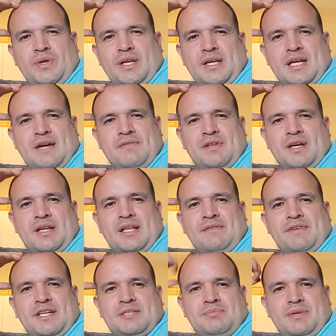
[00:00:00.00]
didn't have a lot of the
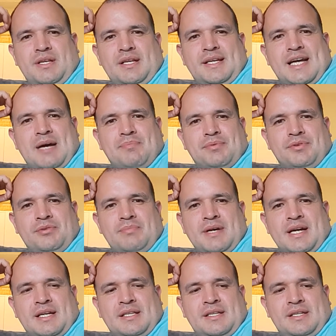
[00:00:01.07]
investment in capital
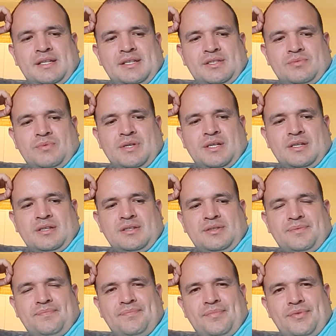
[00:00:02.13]
back then as well,
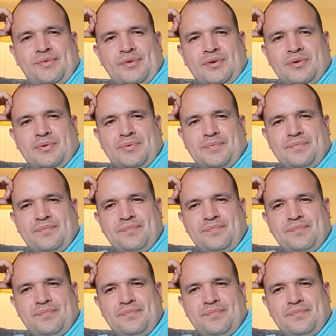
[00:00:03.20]
so